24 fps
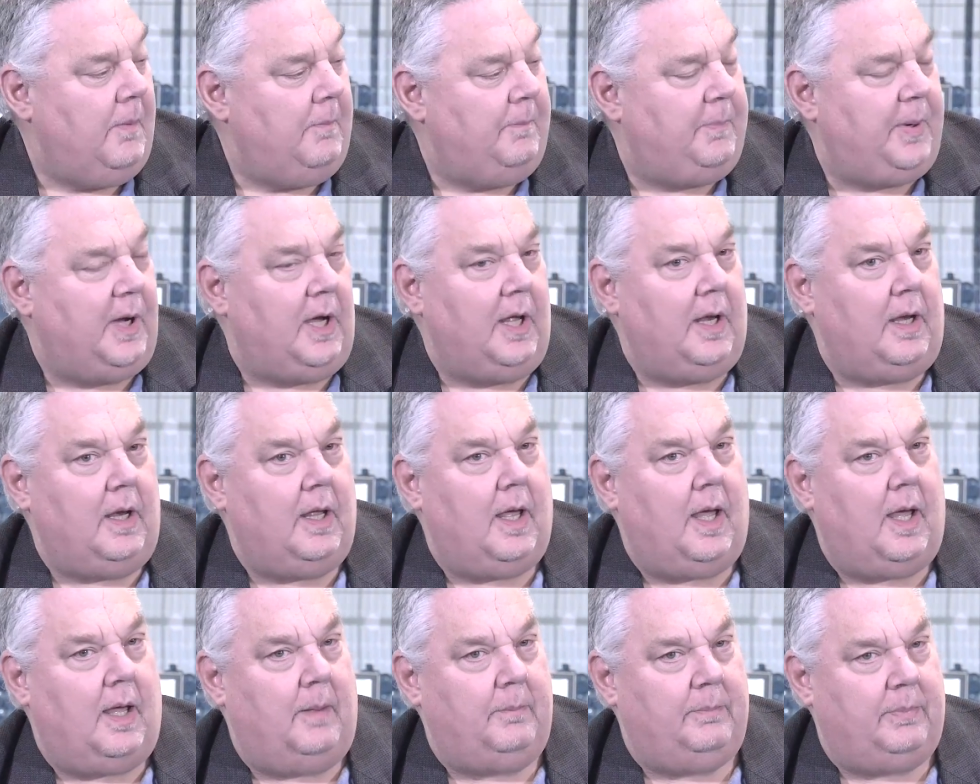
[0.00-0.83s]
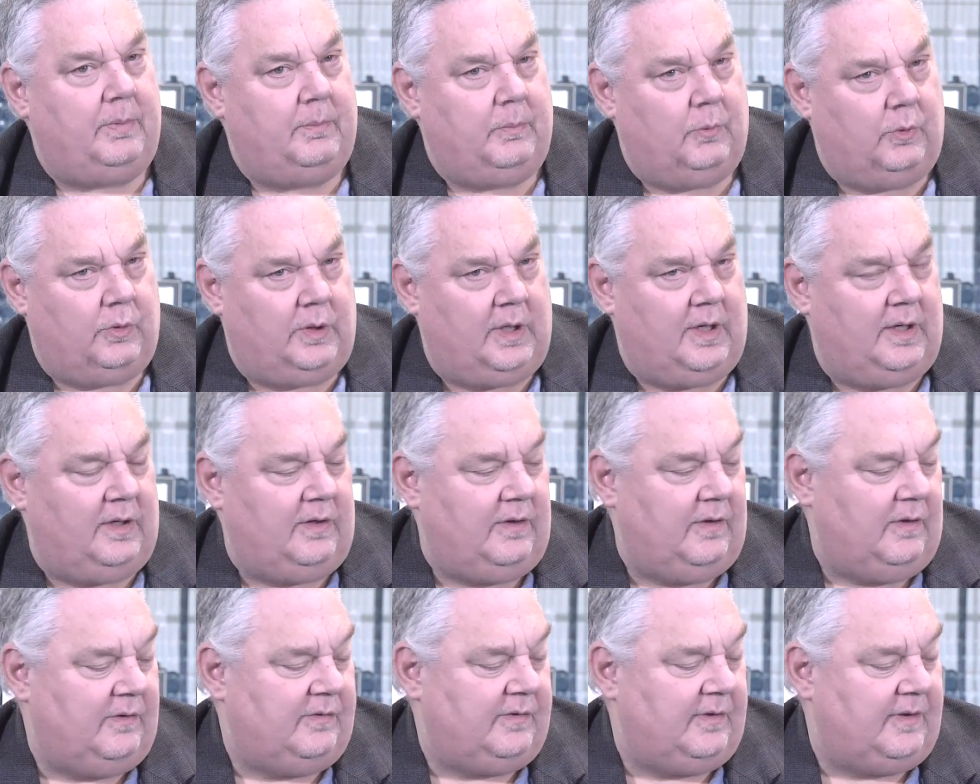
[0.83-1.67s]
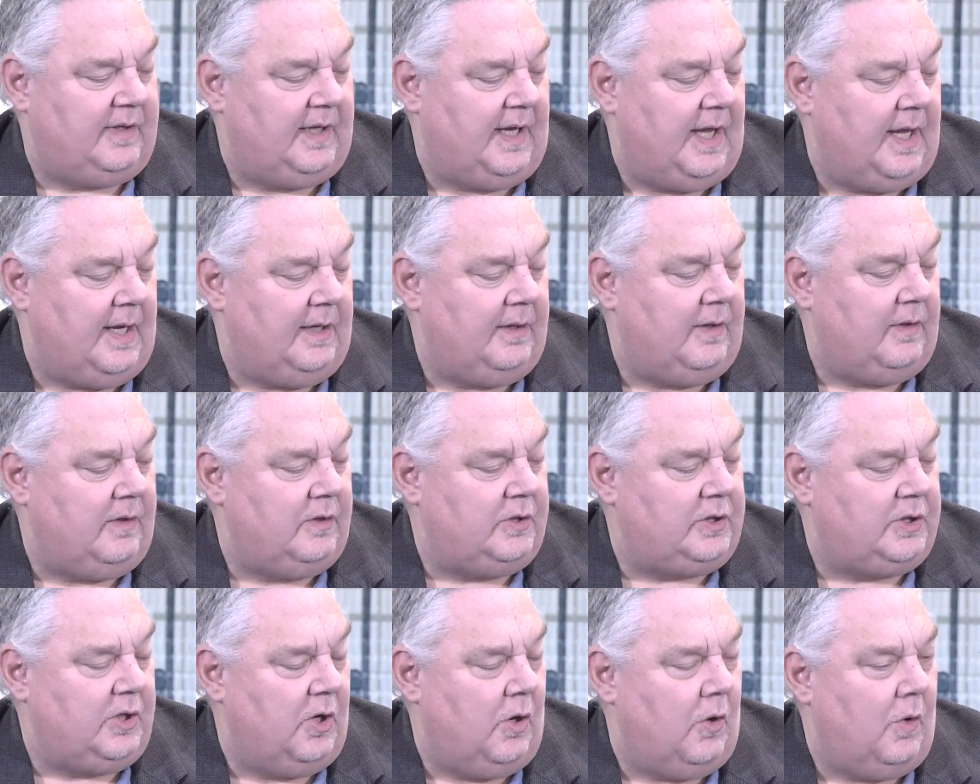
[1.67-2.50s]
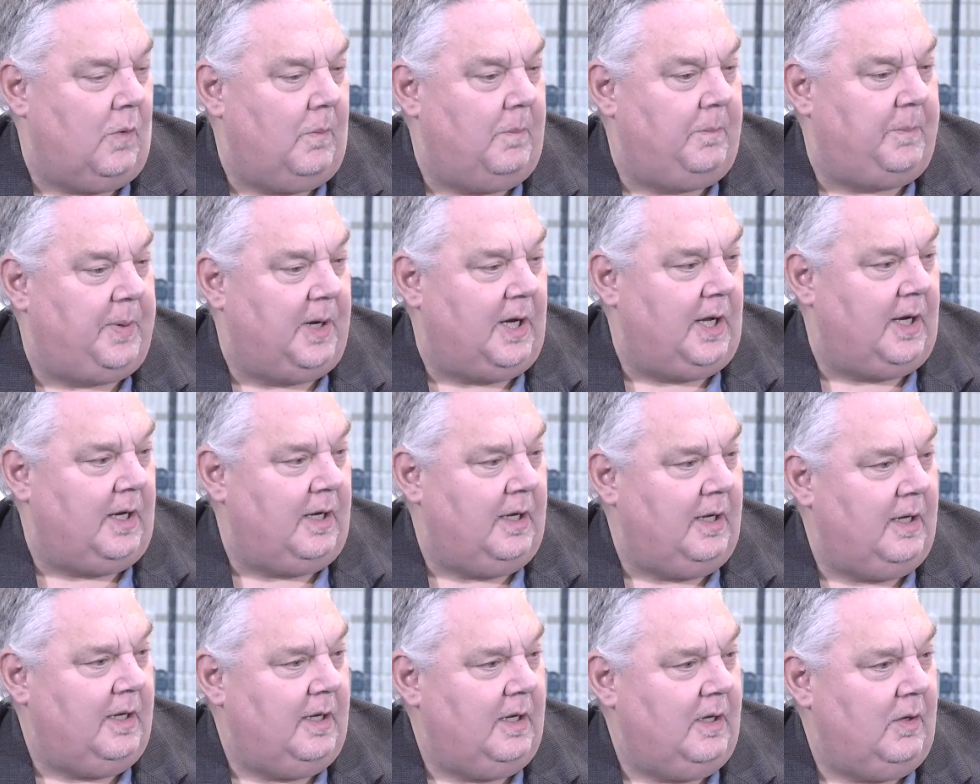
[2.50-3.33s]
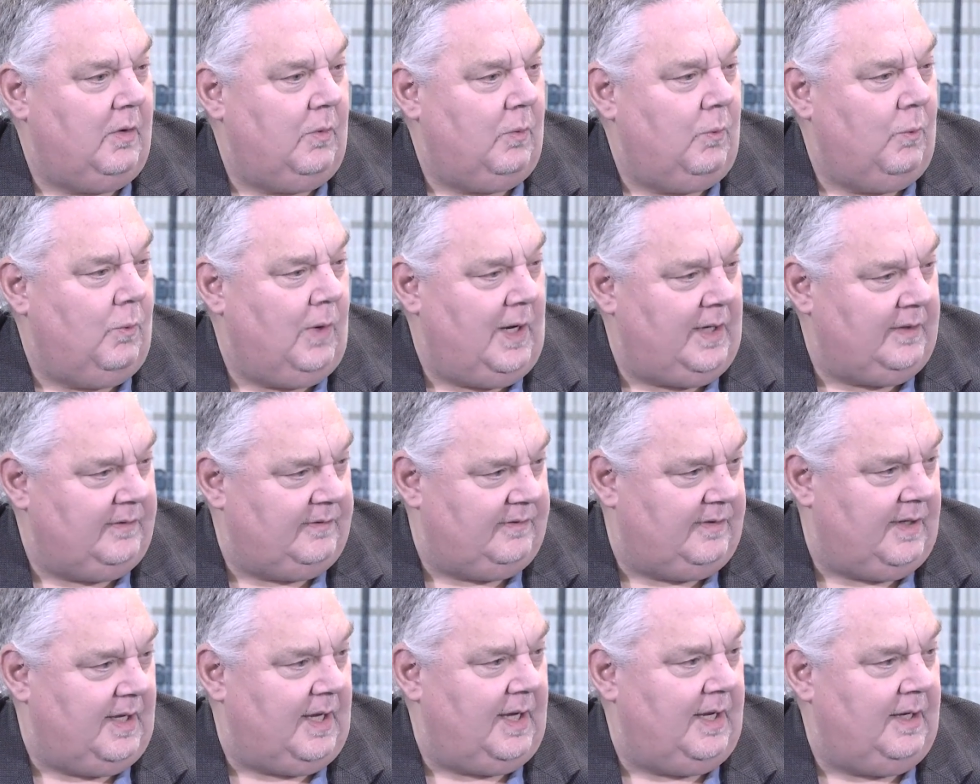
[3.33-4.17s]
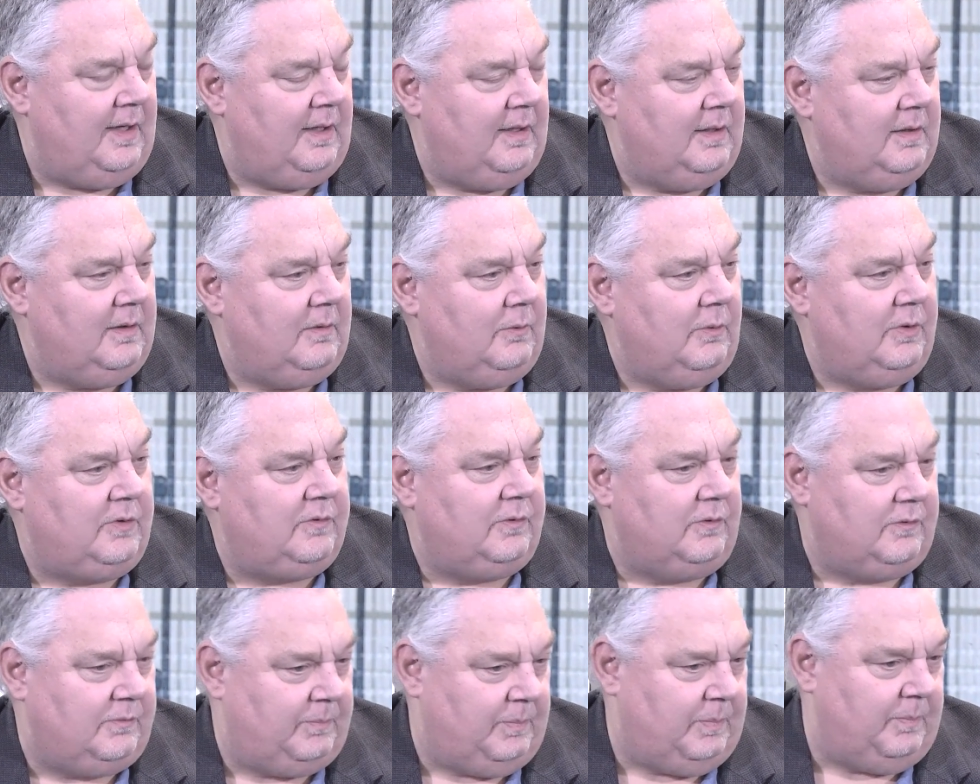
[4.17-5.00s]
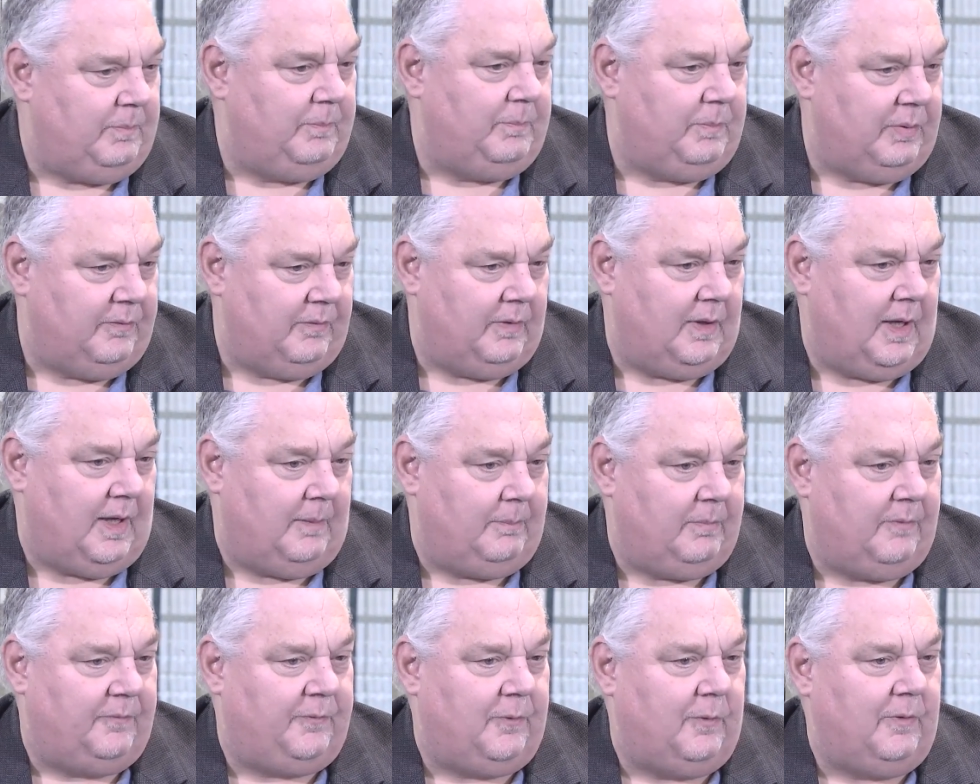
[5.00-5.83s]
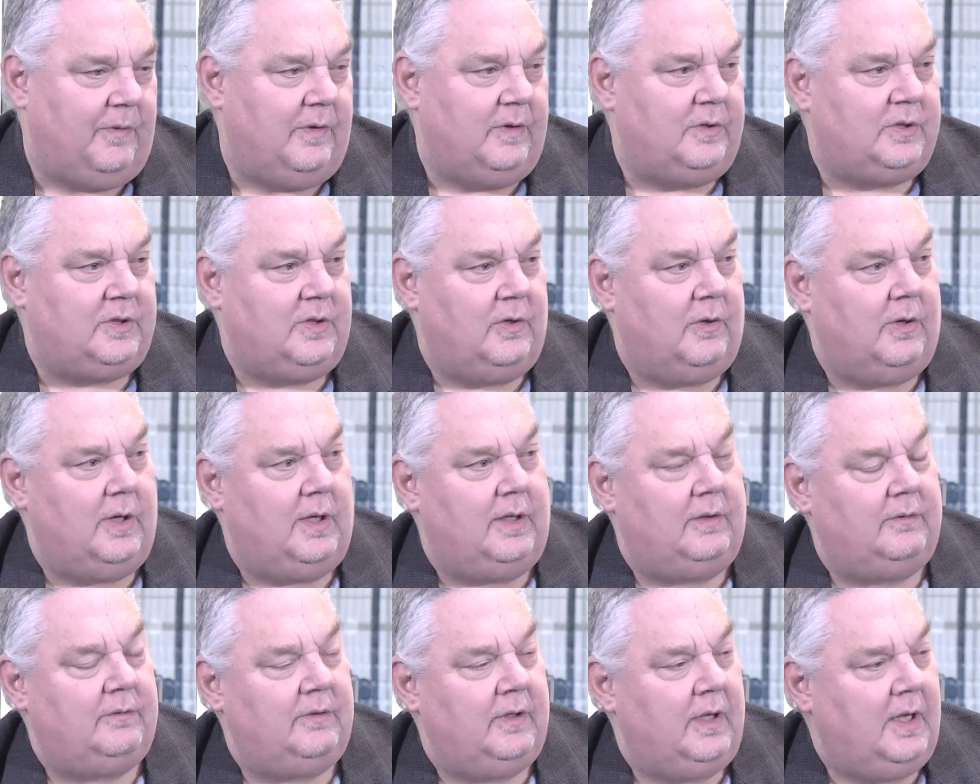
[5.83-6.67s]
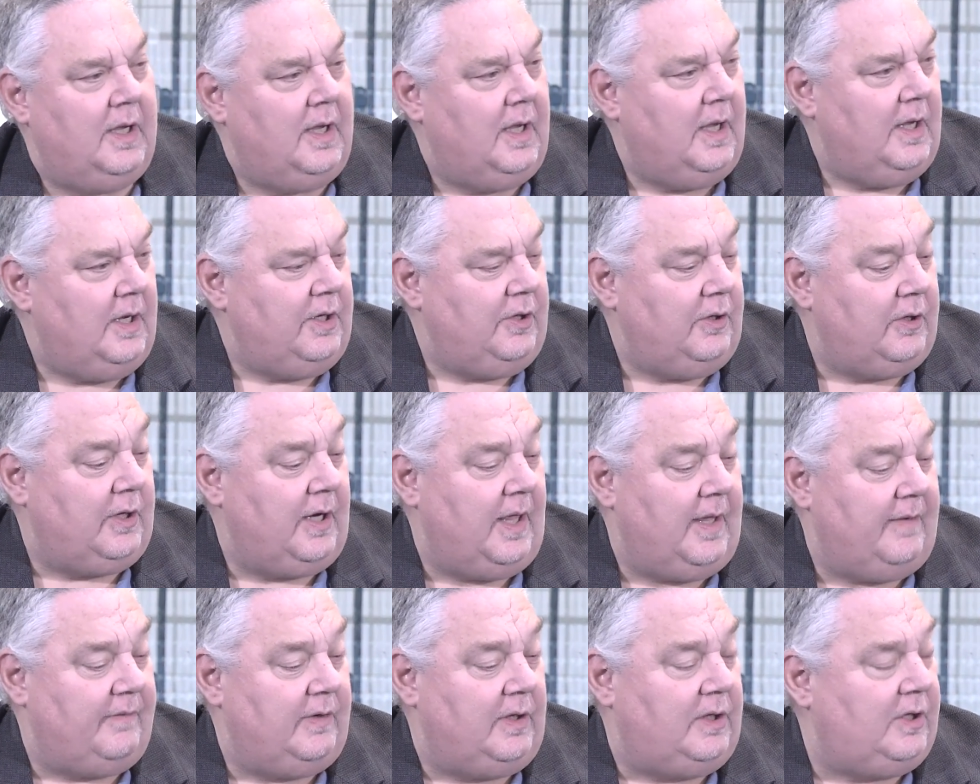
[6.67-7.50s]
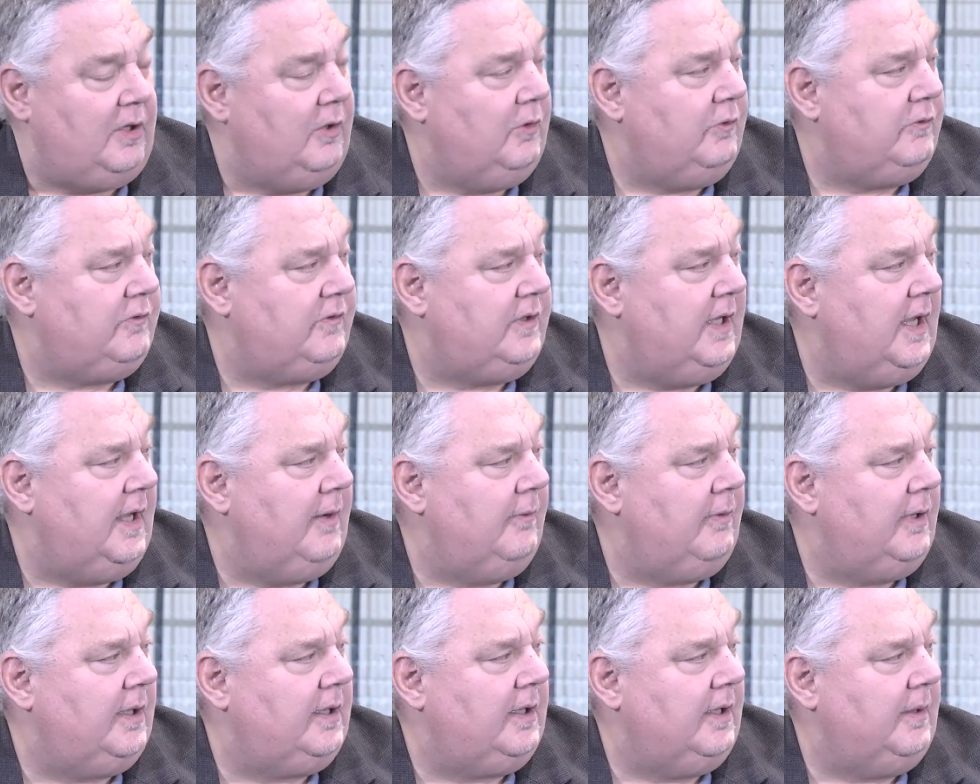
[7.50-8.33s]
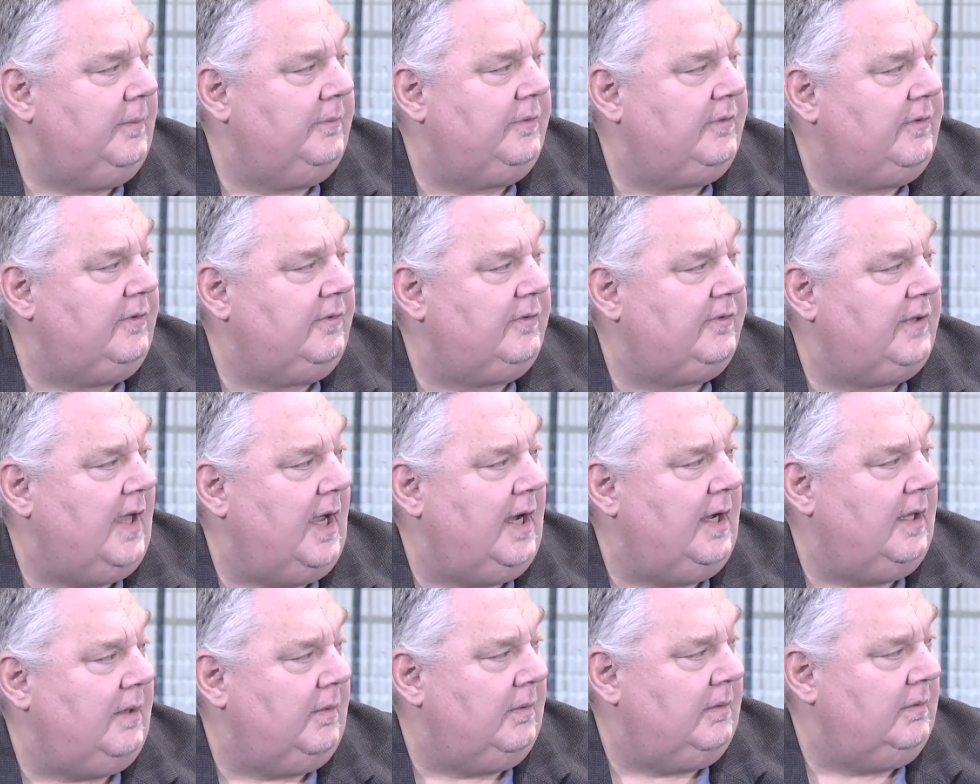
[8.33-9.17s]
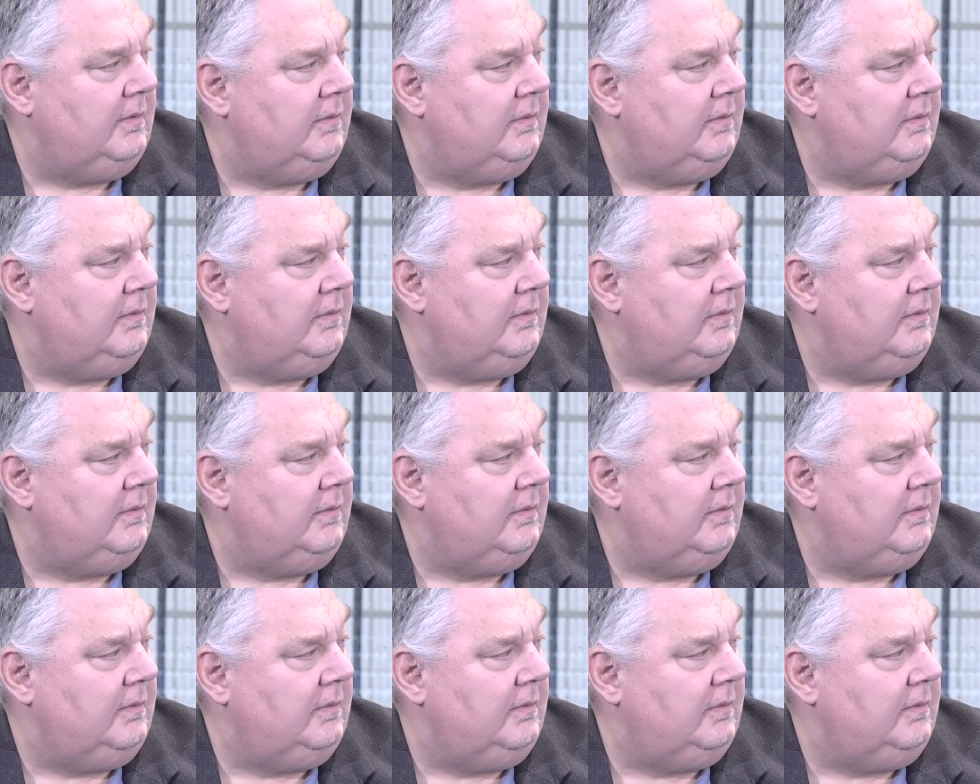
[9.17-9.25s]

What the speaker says: but we'll get into this at the end of the show. But Wednesday, which is before this show airs, you're going to have a huge day when it comes to signing